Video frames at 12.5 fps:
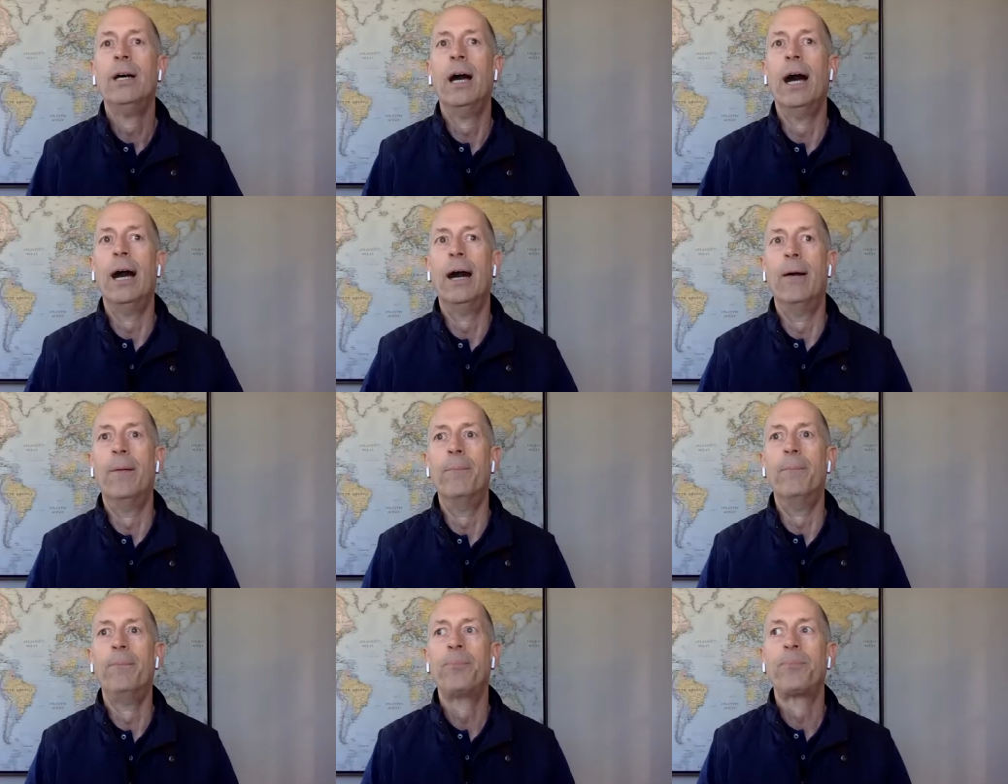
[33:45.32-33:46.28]

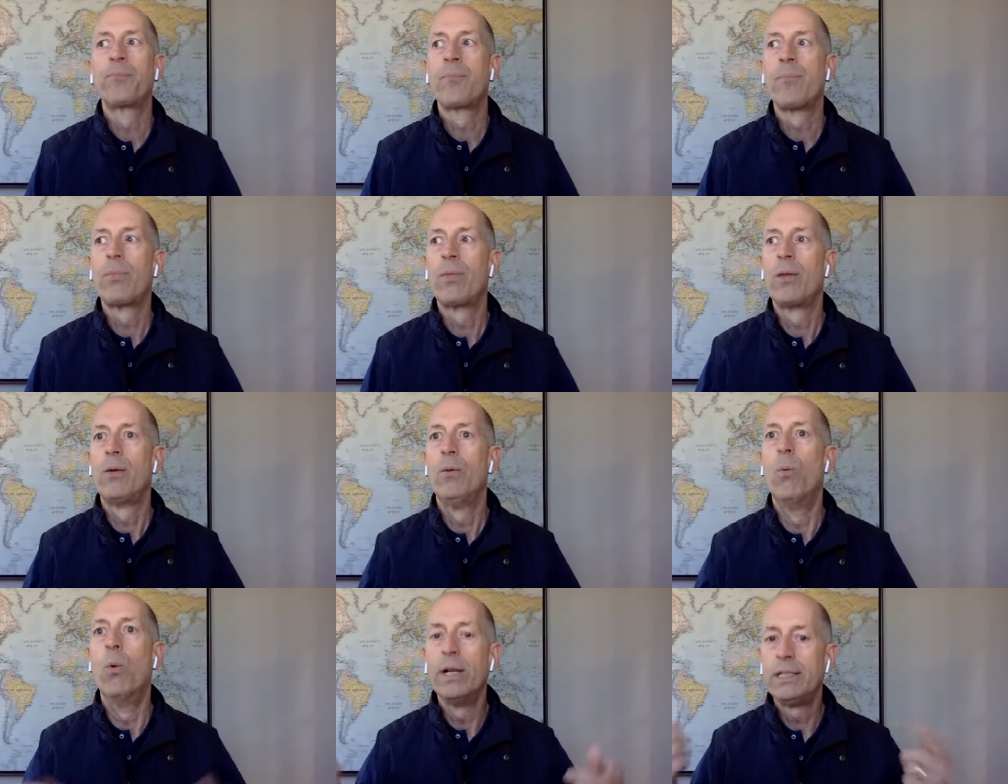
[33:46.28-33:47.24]
um,
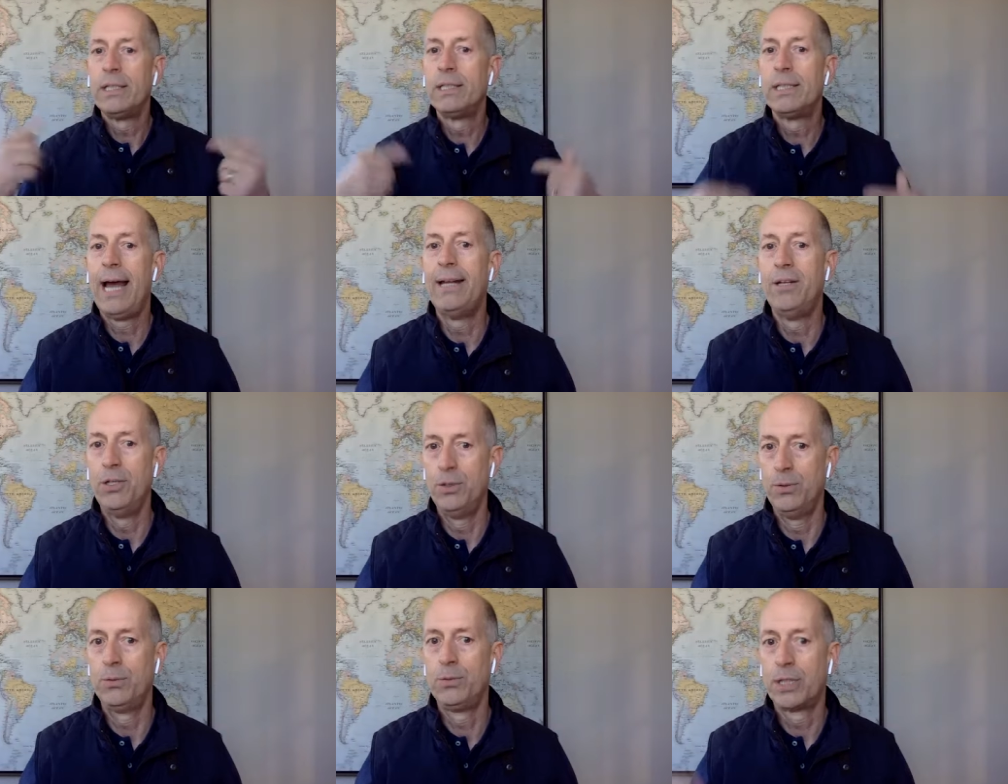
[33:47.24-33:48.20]
what does that
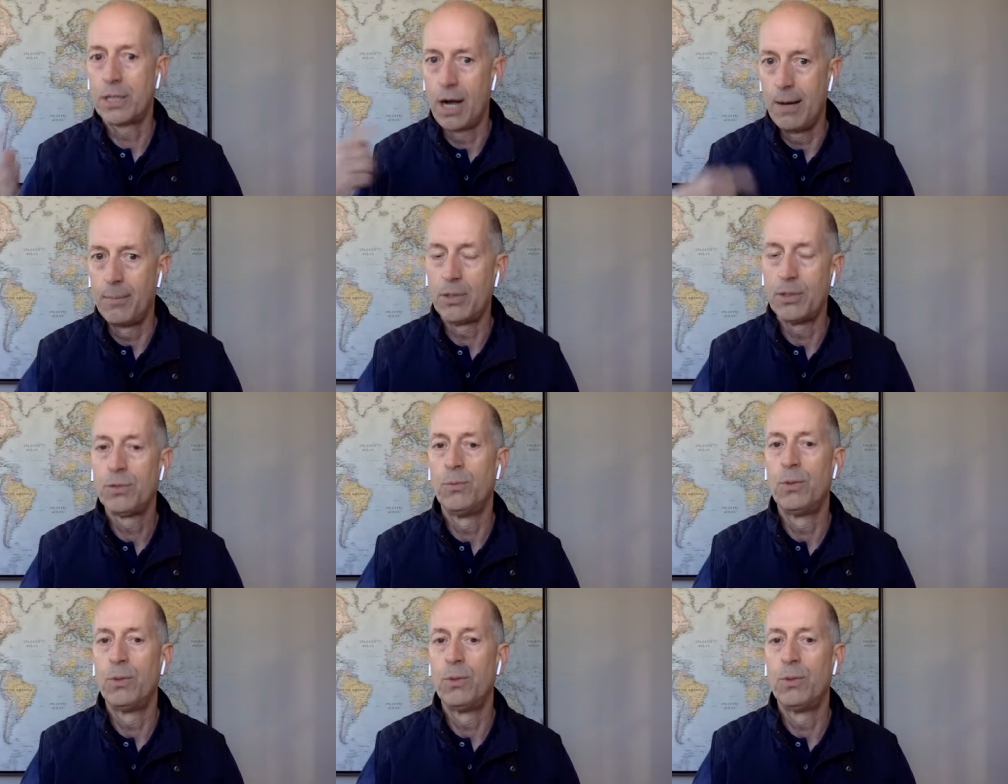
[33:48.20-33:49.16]
do to commerce?
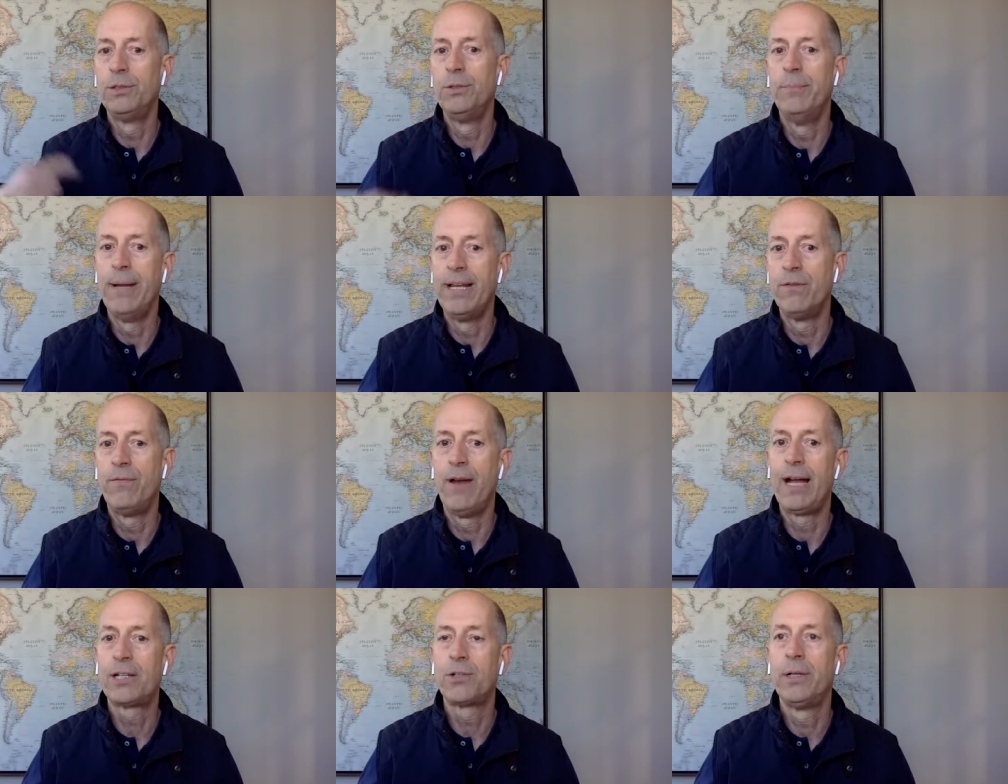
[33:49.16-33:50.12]
What does it do to
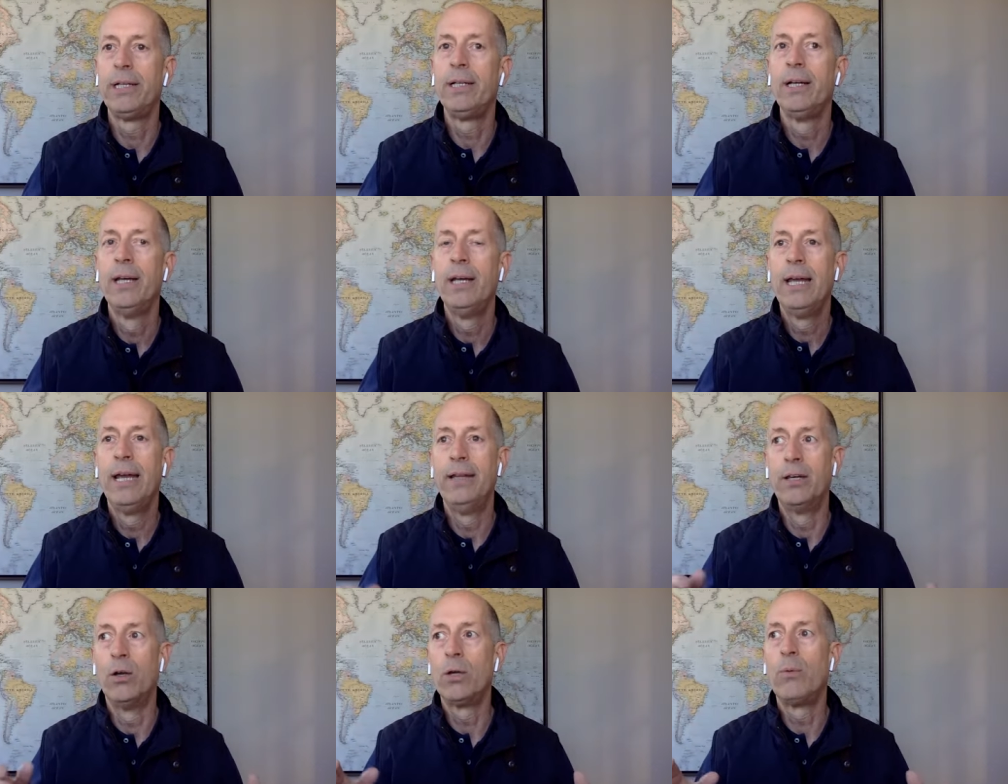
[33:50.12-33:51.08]
manufacturing?
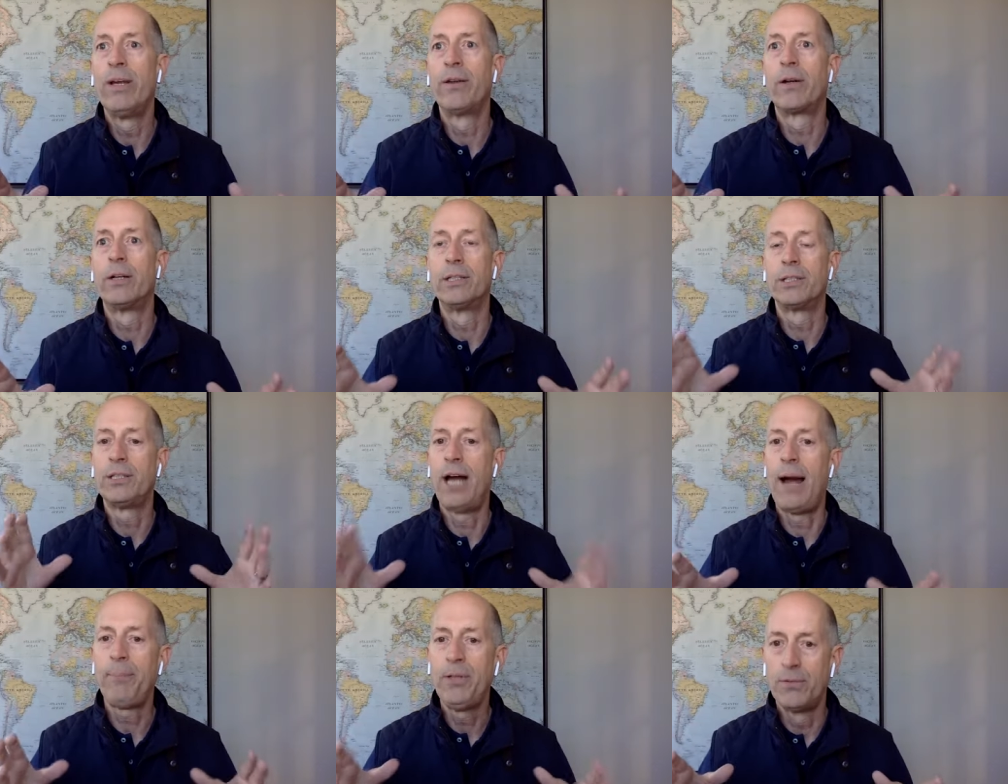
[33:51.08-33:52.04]
And the only way they're going to
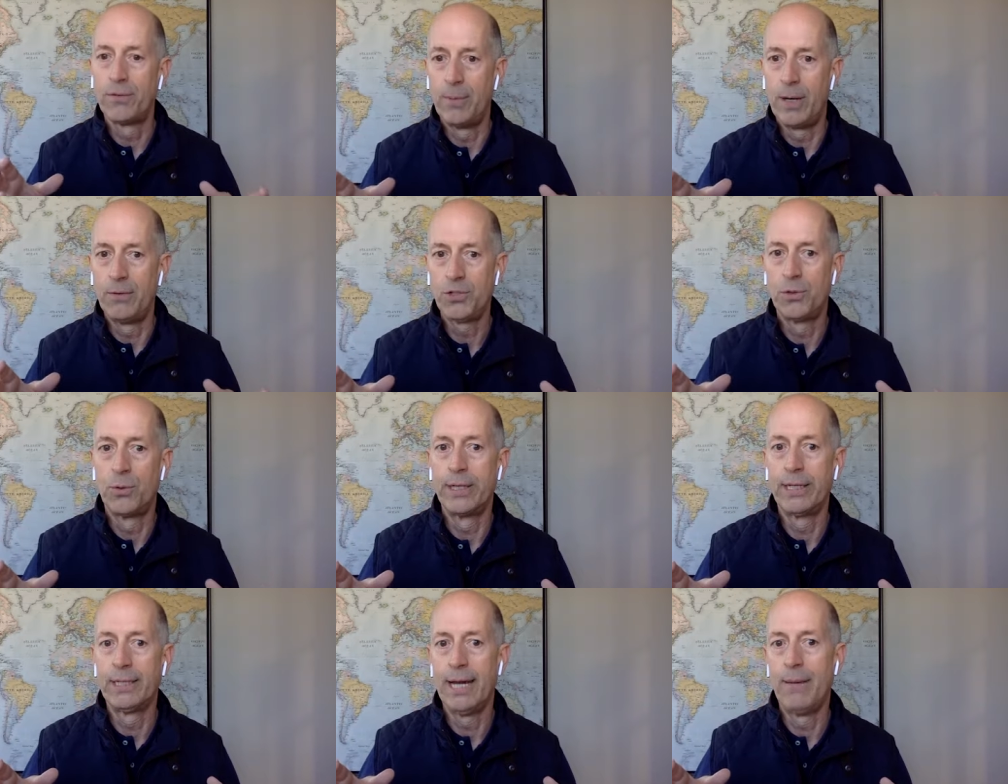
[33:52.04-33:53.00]
stop you from
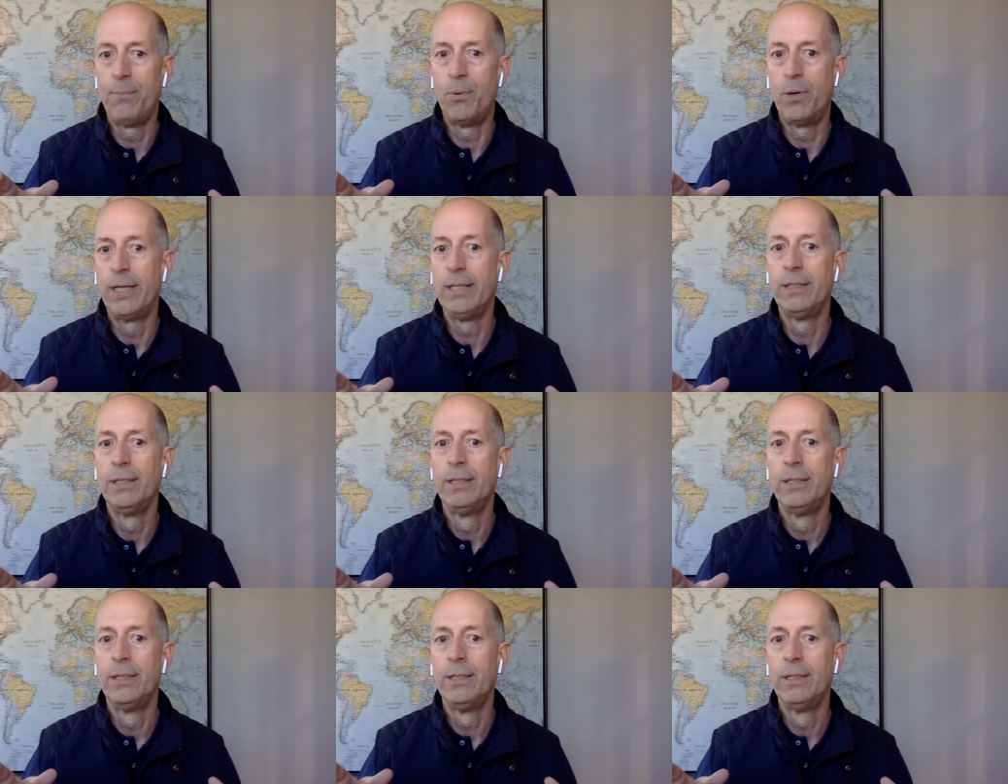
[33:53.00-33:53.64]
offshoring at that point